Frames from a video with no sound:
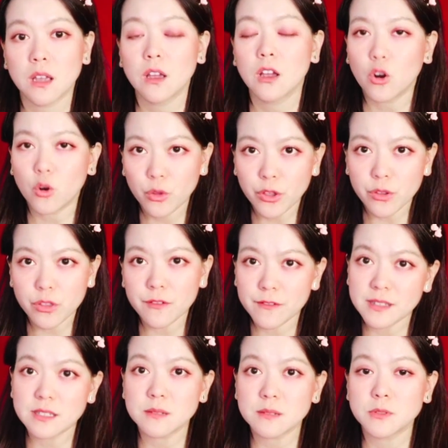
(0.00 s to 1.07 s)
Although the
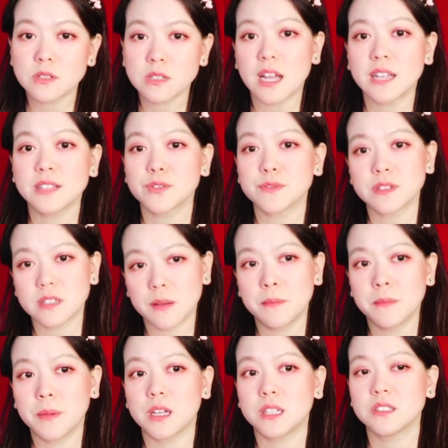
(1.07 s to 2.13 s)
visible signs of
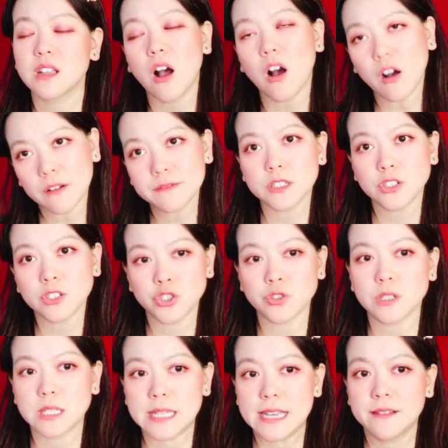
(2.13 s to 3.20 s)
sunburns are often
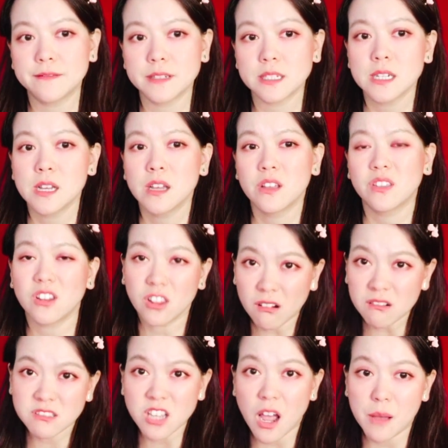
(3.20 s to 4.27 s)
short-lived, the
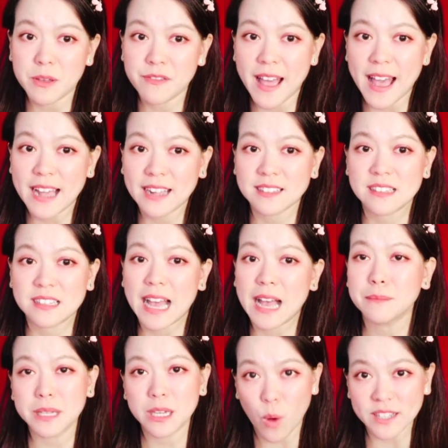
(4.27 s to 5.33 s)
long-term effects can be
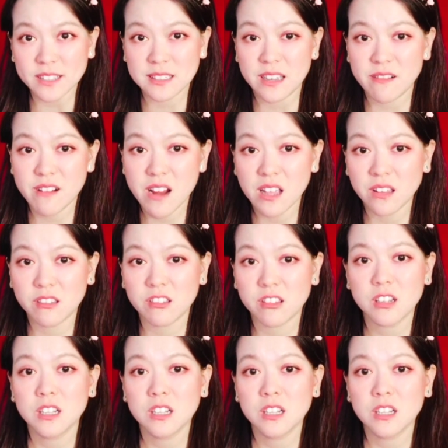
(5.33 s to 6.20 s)
quite serious.